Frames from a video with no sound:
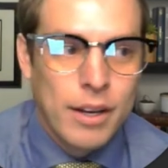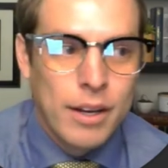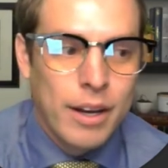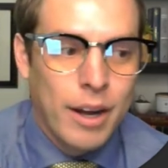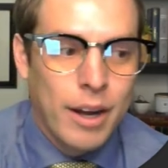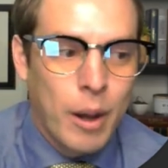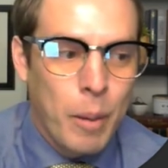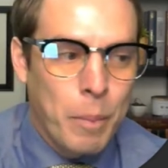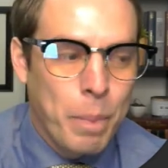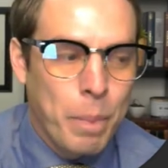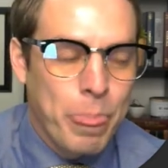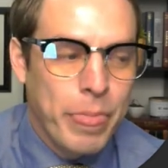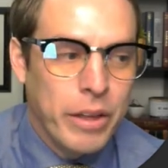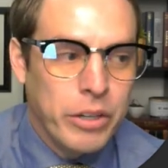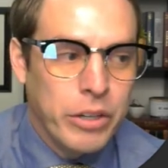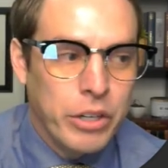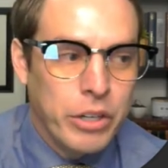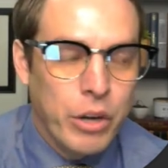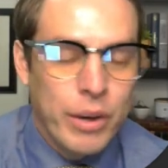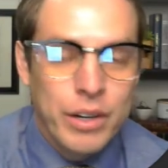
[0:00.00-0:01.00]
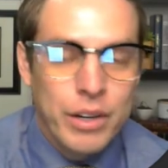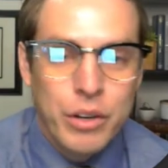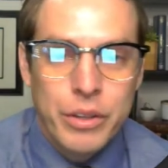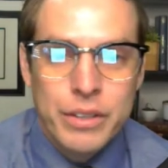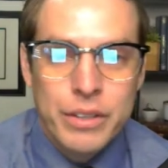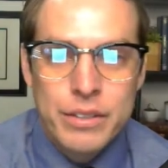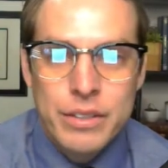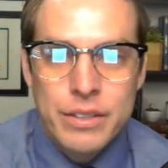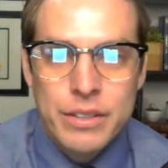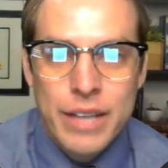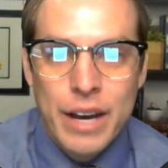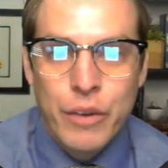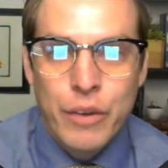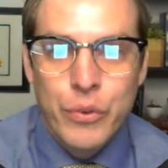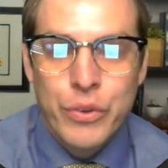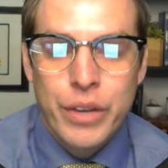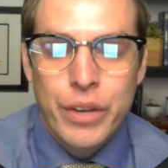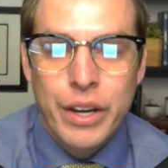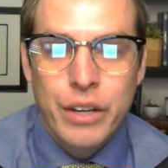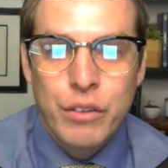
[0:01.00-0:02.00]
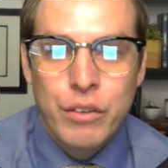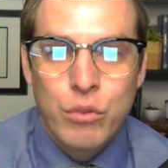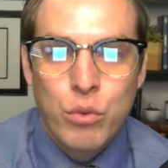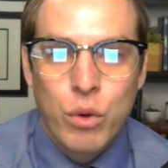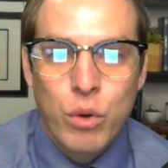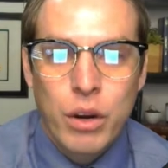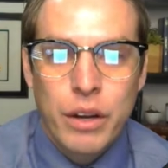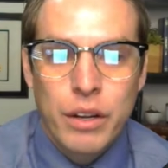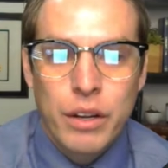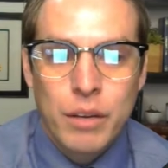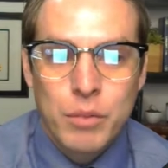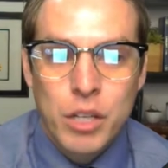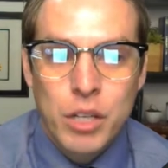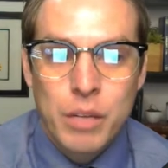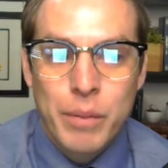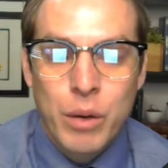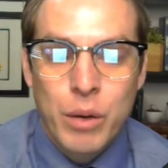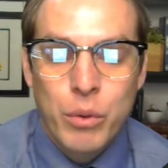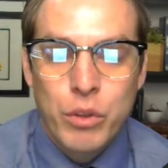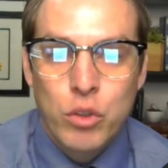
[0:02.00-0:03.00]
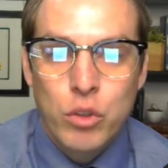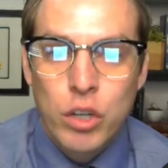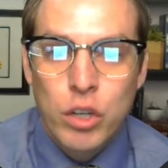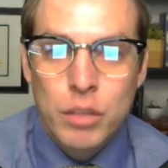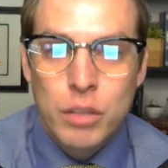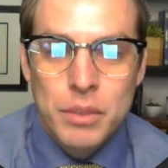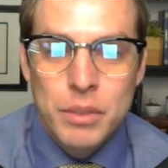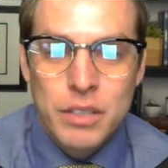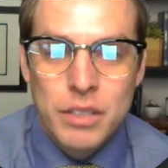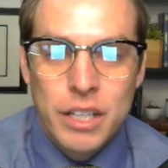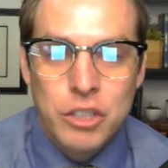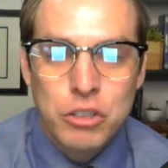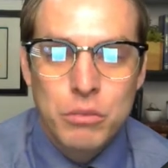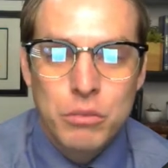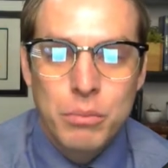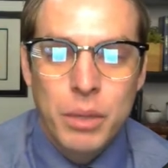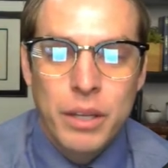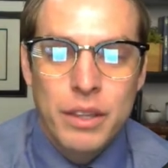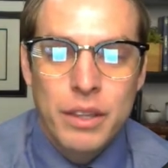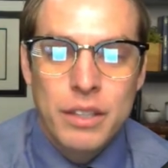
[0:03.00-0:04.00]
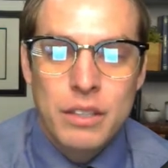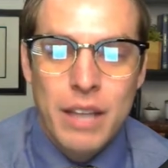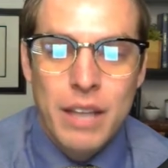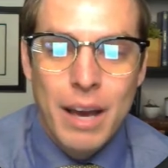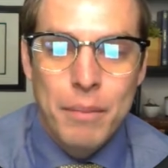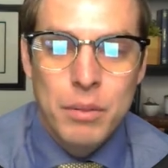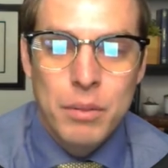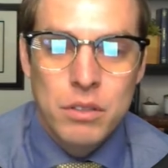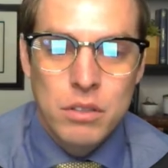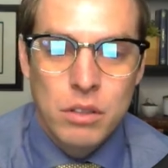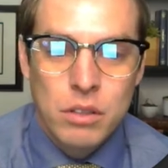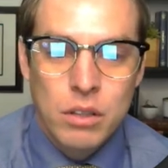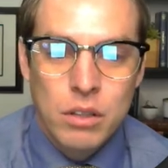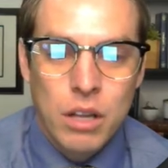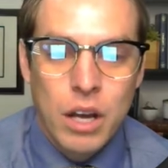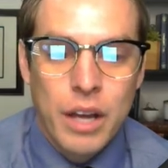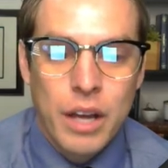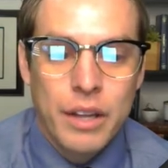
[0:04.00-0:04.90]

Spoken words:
I know this is outside of what I'm talking about with drug possession, but this happens a lot